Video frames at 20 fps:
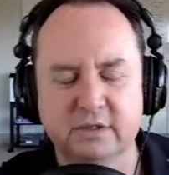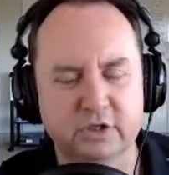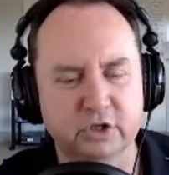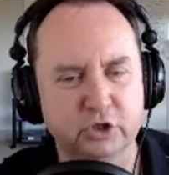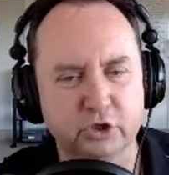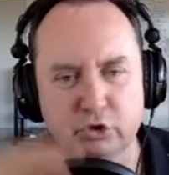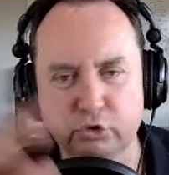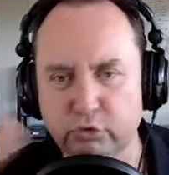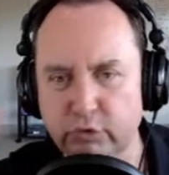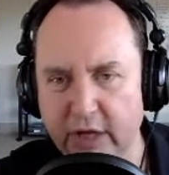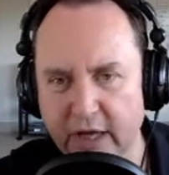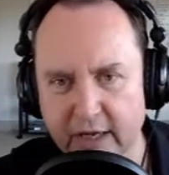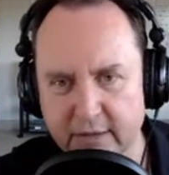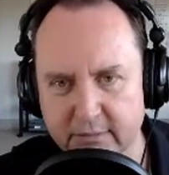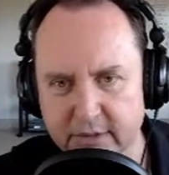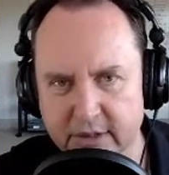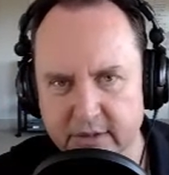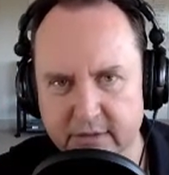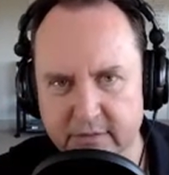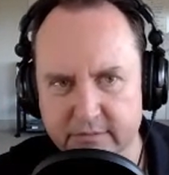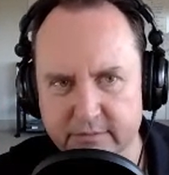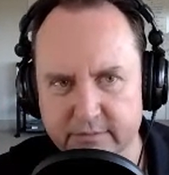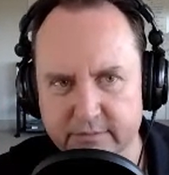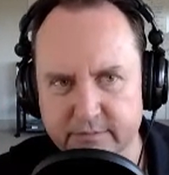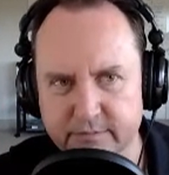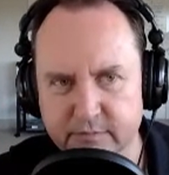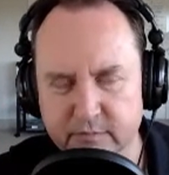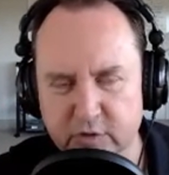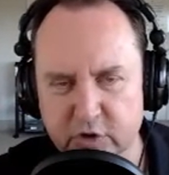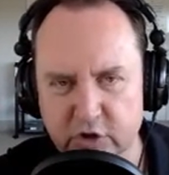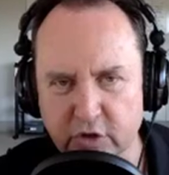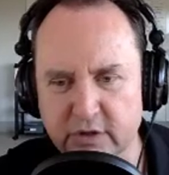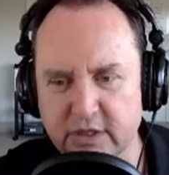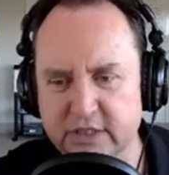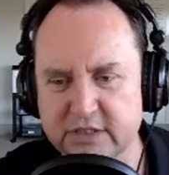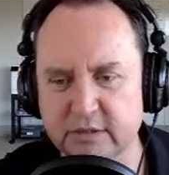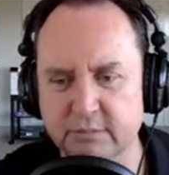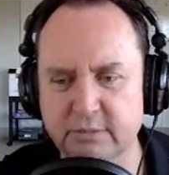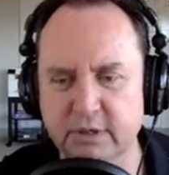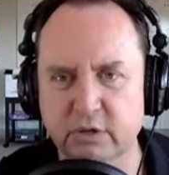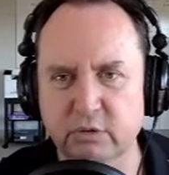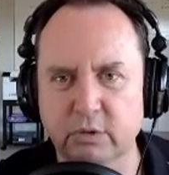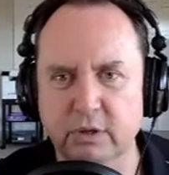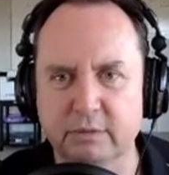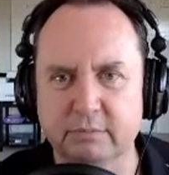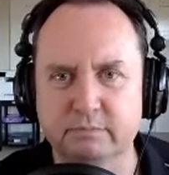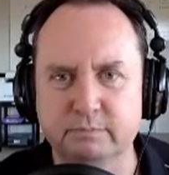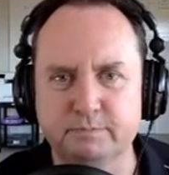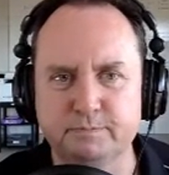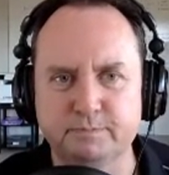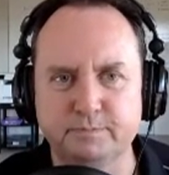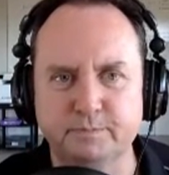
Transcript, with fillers: to you name it. So that's a big one.